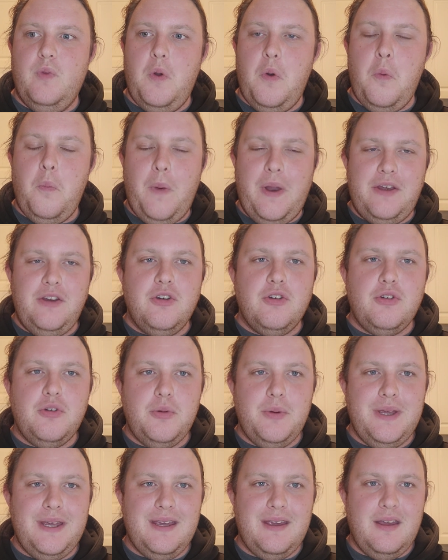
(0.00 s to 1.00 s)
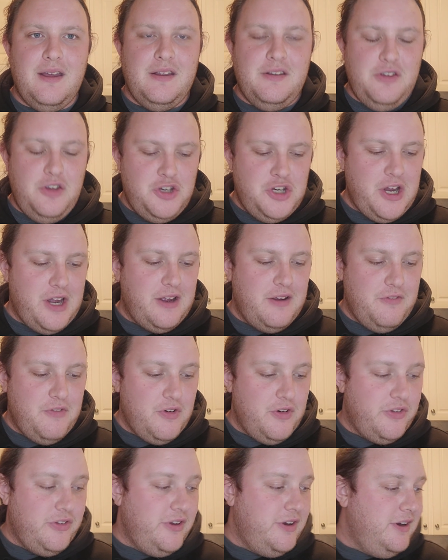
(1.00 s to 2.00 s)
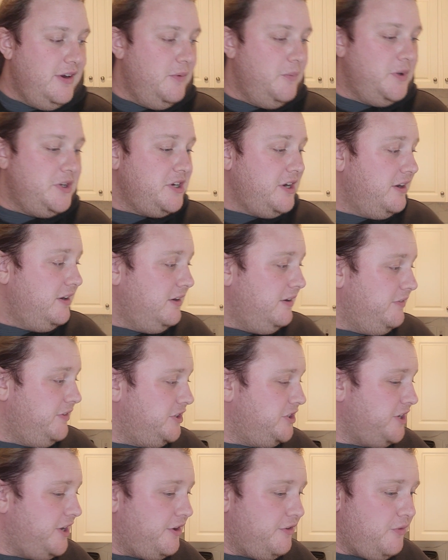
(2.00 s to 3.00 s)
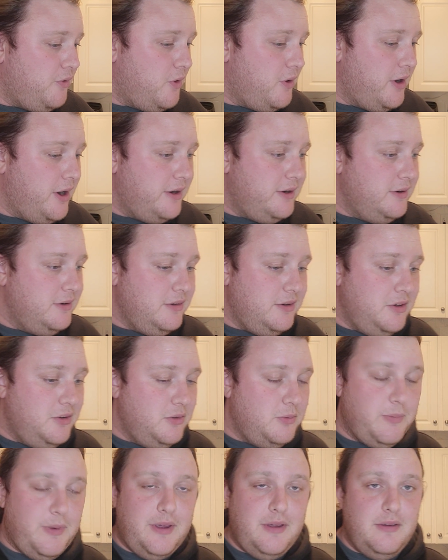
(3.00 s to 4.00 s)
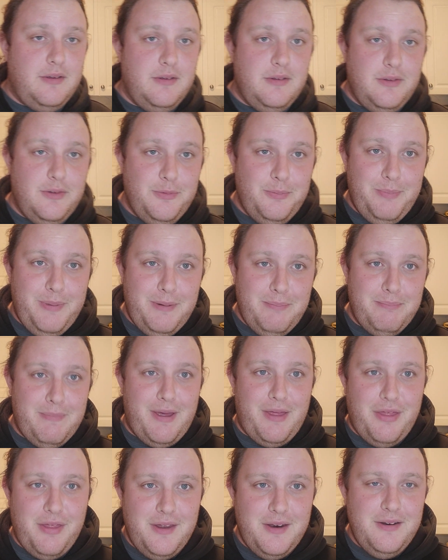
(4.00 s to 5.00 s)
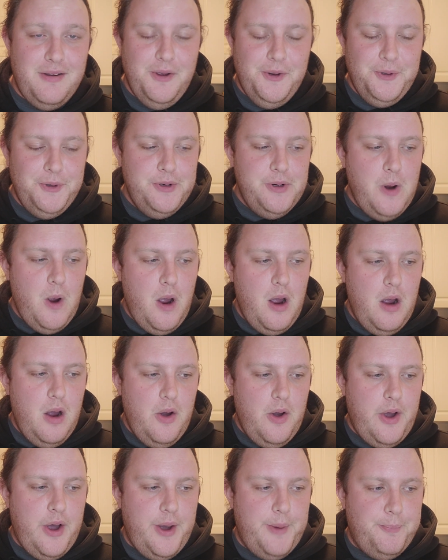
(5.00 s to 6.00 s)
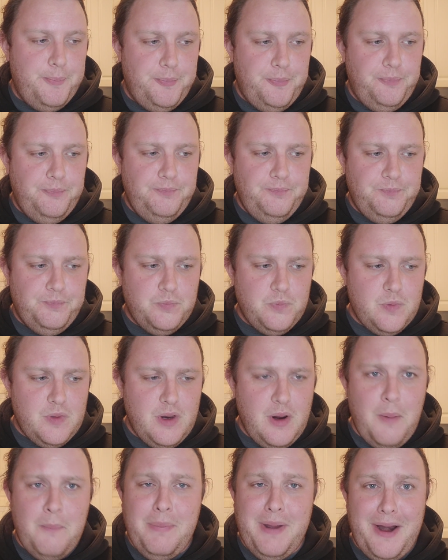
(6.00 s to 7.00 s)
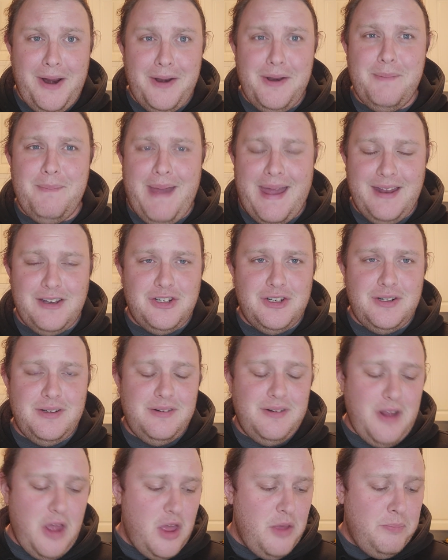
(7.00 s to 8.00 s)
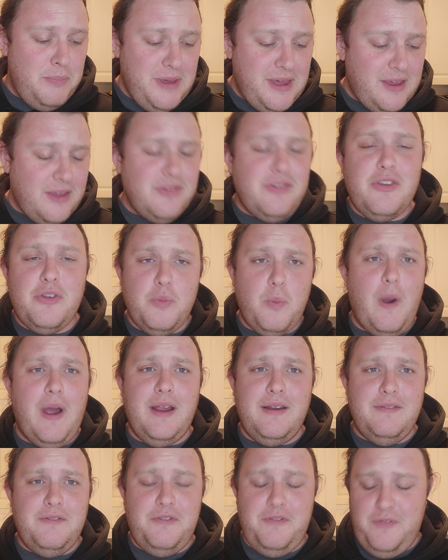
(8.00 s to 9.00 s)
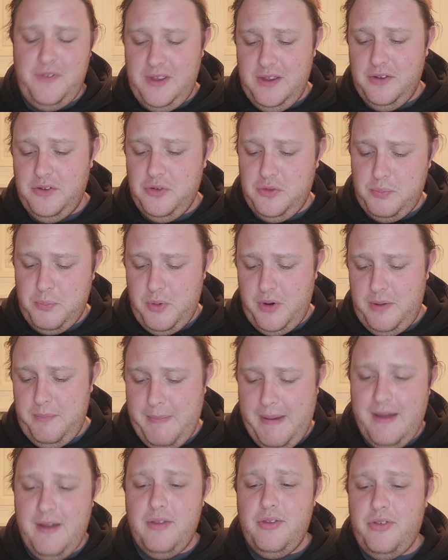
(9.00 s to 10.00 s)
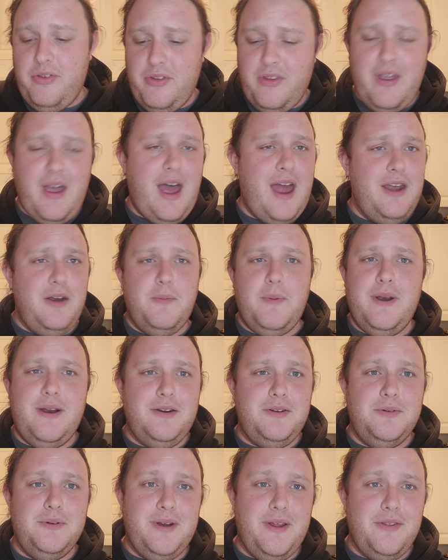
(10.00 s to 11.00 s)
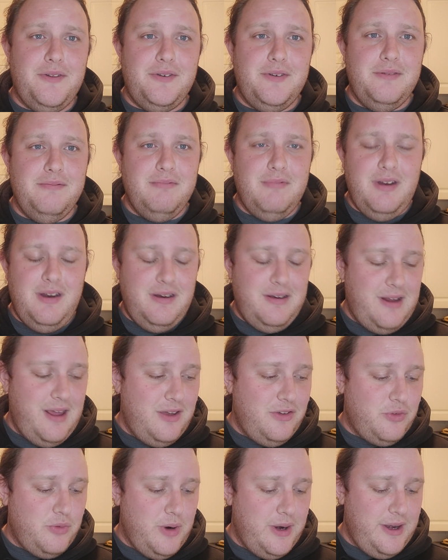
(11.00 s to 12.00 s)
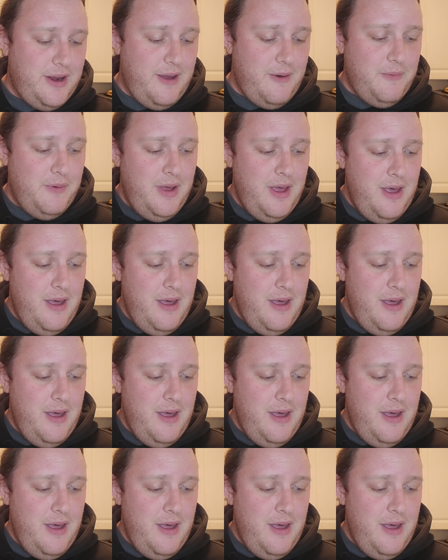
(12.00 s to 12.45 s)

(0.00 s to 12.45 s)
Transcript: when you're doing checking for acidity, which I didn't even check for, I didn't use my spit method. But I'd imagine because this wine feels pretty balanced, I don't want to do another taste right now.